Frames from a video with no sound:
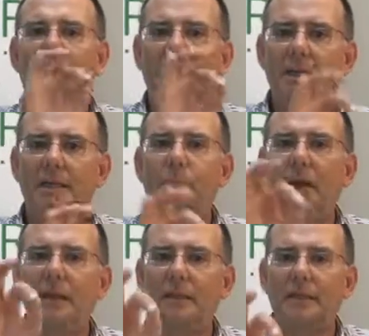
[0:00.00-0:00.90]
click
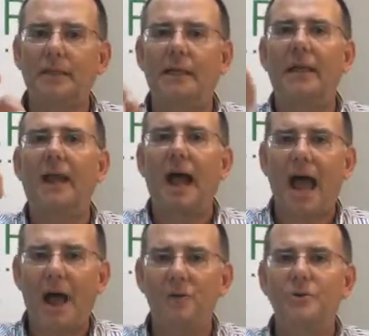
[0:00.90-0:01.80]
by click,
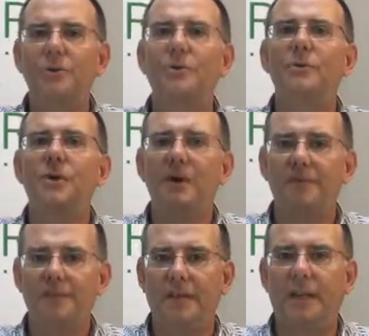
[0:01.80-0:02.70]
how-to
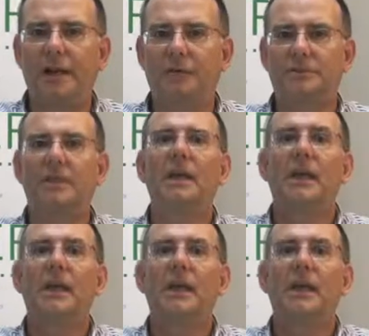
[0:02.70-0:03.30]
videos.